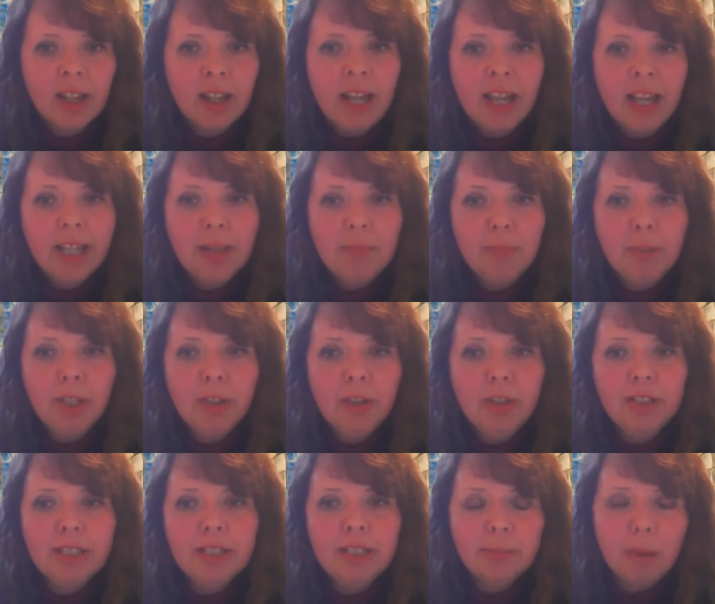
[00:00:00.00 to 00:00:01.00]
It can be
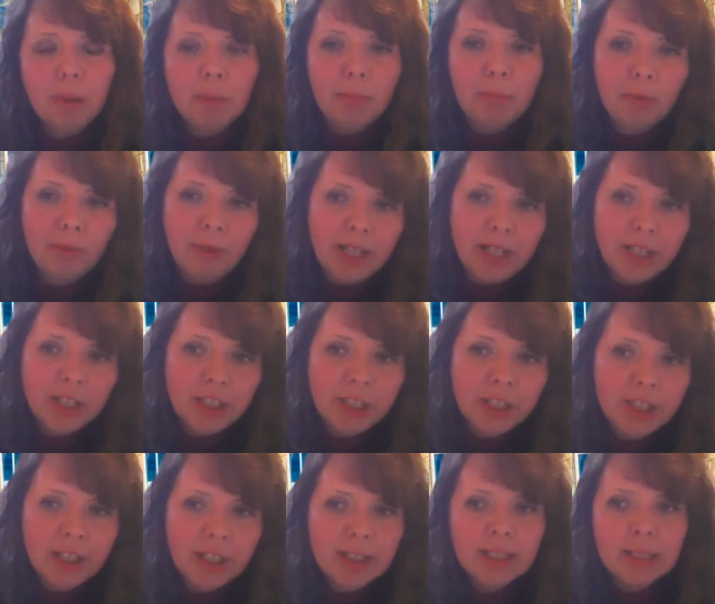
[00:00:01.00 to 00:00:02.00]
used as
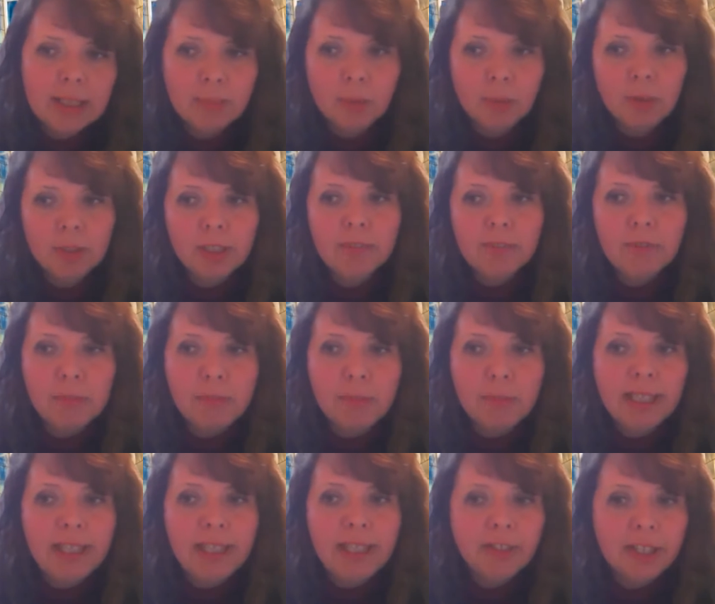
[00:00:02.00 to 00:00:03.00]
preparation and support to
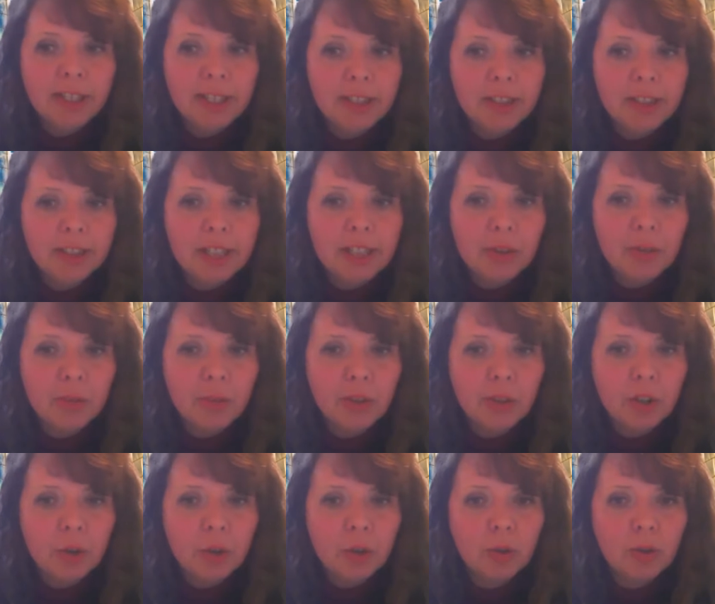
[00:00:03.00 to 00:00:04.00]
familiarise yourself with
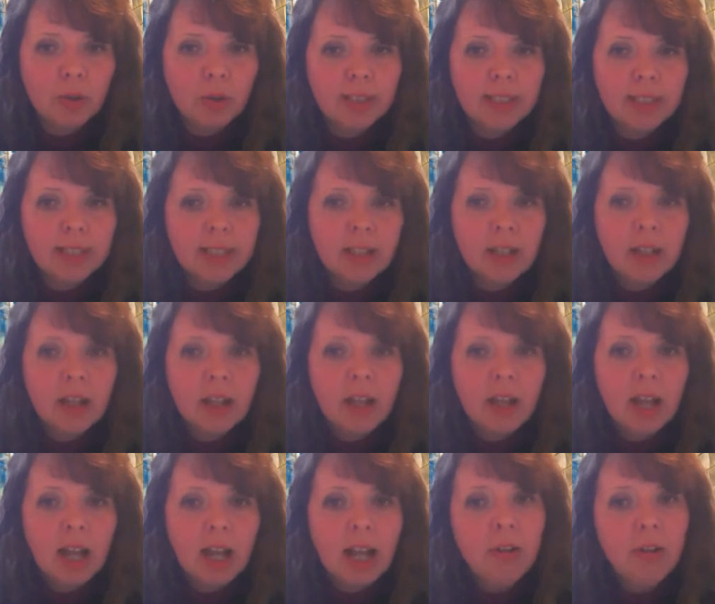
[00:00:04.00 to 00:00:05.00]
the course,
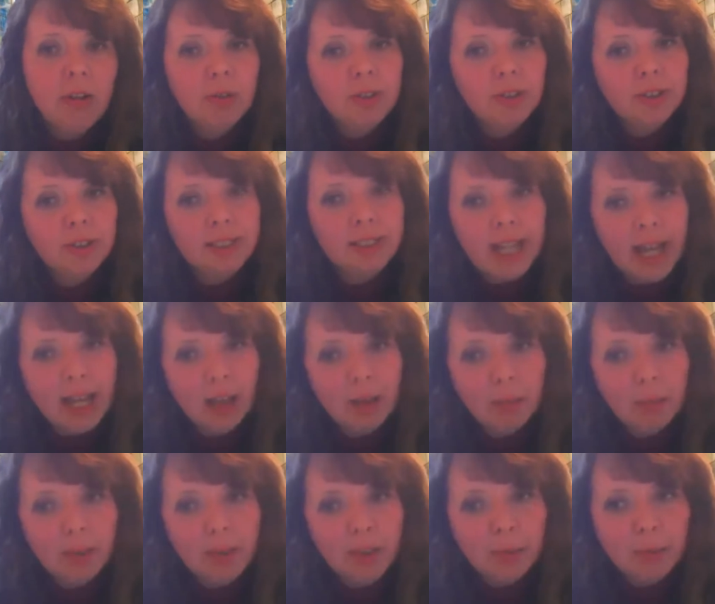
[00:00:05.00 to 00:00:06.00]
and also to
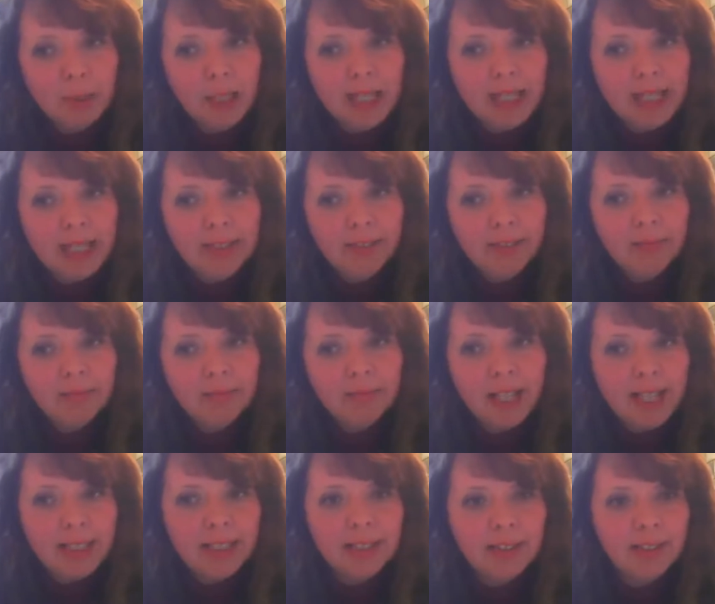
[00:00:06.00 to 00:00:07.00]
help when you're planning
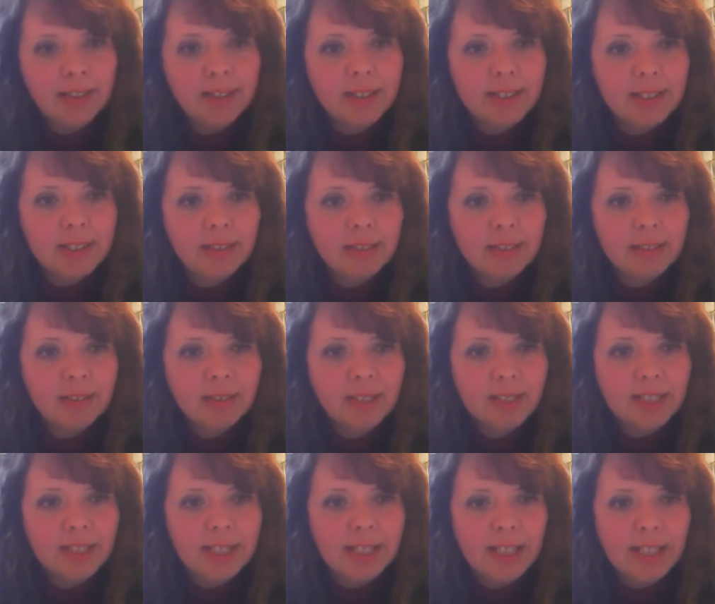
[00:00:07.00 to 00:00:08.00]
lessons
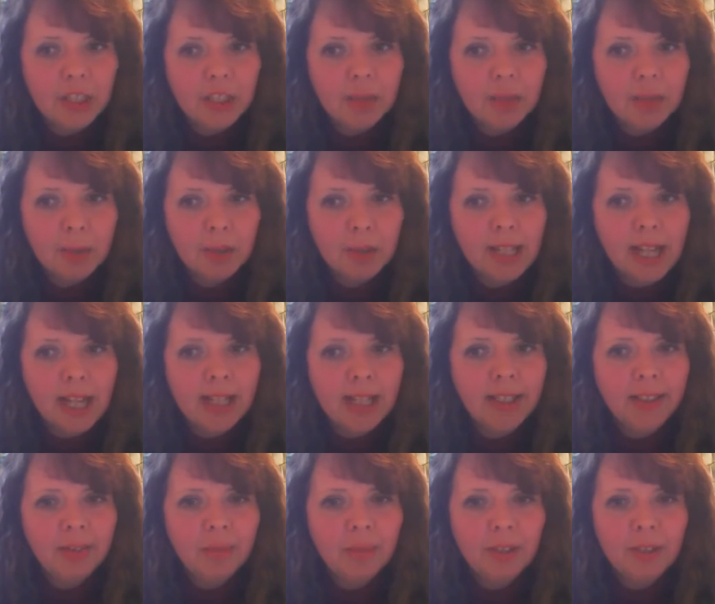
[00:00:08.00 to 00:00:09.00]
to teach them
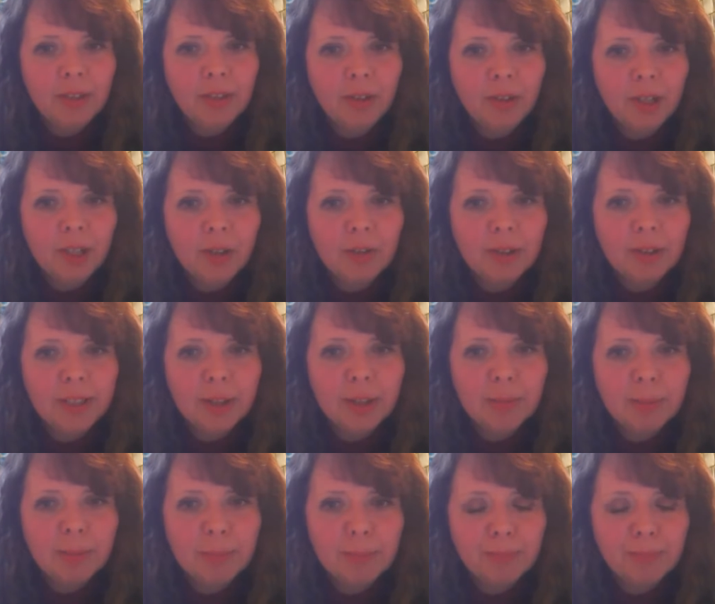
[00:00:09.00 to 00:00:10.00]
online with New Close-Up.